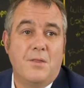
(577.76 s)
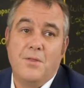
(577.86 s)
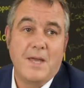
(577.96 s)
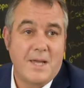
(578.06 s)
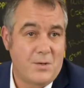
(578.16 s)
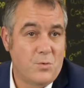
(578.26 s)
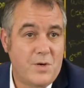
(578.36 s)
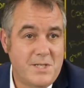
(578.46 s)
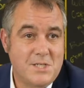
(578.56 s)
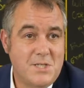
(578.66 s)
they can
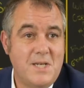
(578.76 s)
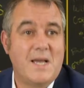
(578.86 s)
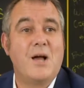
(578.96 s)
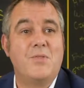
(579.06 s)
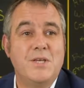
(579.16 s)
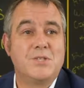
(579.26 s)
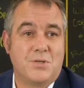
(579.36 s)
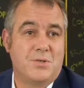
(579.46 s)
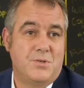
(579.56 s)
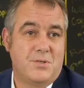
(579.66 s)
already see how this
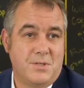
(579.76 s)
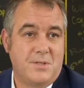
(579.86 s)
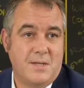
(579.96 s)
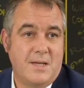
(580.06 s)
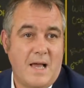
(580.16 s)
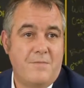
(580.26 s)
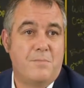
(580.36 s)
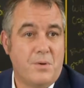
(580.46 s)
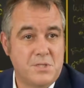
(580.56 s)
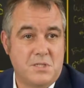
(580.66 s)
could have
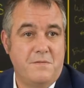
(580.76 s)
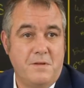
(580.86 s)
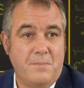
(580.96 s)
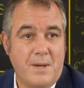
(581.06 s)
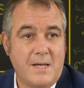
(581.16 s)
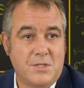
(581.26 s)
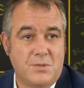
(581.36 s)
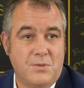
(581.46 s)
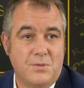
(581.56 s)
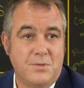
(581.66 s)
a positive impact
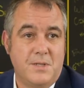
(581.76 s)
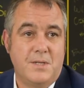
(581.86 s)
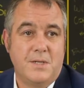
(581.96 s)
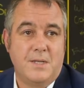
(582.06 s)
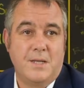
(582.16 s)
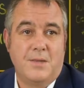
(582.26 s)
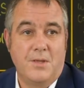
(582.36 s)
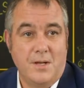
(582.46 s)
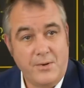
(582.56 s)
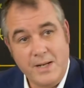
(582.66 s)
on
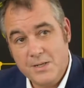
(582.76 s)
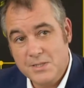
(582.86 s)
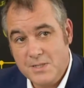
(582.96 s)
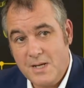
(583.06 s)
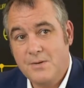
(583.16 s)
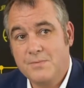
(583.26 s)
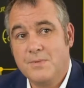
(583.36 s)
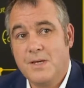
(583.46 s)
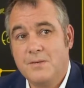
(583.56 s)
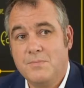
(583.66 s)
the loneliness they're
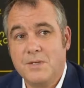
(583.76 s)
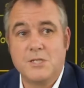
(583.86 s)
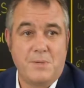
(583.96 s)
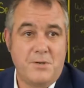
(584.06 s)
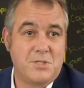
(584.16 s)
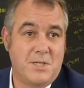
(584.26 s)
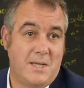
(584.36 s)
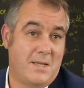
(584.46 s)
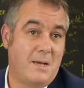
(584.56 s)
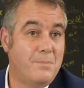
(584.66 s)

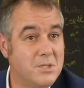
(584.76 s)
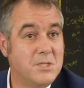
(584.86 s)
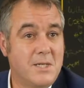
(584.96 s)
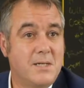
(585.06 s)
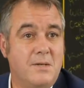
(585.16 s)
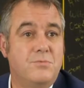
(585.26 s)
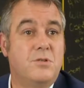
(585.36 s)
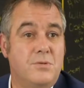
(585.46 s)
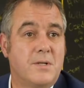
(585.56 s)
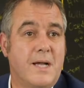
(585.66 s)
experiencing in their particularly
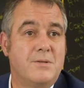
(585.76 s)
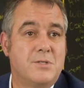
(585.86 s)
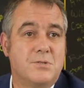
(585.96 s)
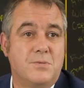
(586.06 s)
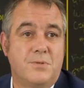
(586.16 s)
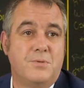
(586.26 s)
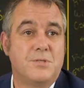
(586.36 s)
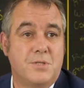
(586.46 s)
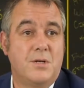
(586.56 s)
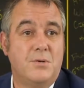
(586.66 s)
rural council, but
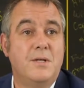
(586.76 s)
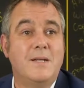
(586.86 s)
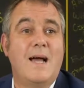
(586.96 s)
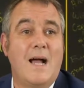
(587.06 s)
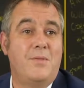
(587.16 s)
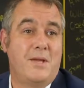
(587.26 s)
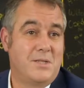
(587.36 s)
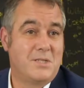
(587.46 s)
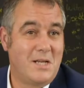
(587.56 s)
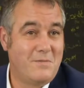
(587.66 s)
also how they
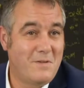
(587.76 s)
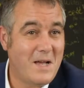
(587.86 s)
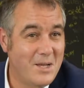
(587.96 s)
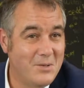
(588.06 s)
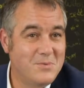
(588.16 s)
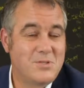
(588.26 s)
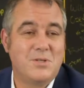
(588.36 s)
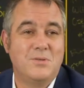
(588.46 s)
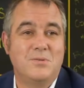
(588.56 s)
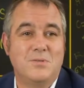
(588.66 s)
can deliver value
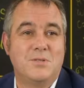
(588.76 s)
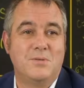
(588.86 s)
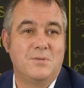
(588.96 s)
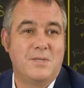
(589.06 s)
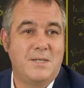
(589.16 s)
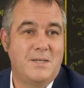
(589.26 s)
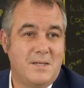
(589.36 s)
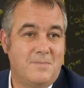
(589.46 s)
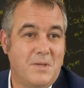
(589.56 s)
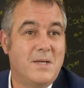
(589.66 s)
to the
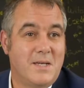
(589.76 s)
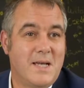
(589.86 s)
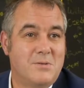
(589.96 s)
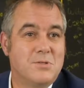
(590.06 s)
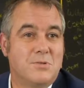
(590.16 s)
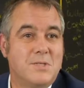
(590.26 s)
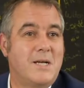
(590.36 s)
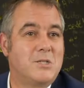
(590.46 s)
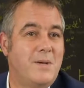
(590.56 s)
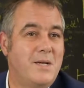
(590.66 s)
council
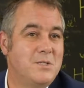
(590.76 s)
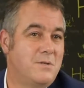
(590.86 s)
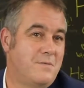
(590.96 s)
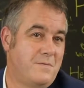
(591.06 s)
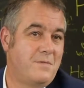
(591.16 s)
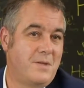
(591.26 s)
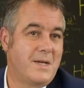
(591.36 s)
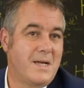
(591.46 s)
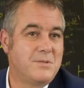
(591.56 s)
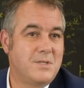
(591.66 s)
taxpayers of their
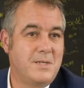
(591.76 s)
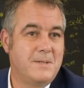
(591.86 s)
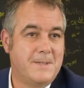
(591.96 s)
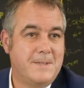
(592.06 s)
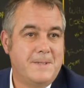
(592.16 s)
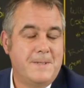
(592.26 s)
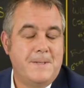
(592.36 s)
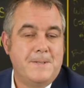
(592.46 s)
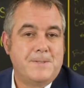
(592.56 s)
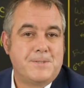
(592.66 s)
county.
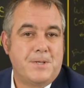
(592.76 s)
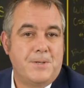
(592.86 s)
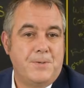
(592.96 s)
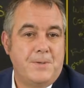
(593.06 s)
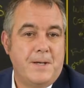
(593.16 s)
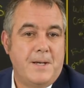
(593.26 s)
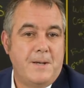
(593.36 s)
So